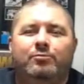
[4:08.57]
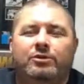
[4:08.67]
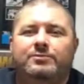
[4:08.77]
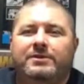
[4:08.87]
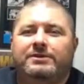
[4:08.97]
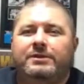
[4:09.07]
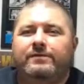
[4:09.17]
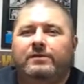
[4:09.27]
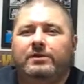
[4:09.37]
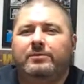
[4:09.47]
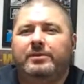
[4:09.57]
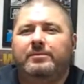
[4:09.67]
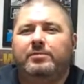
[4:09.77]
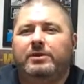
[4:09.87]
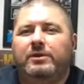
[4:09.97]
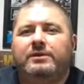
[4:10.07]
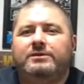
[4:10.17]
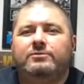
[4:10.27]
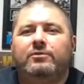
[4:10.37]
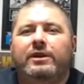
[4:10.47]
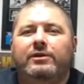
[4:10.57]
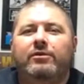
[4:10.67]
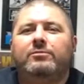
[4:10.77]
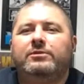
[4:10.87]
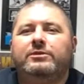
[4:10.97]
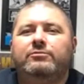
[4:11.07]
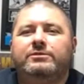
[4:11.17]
push myself a little bit beyond what I normally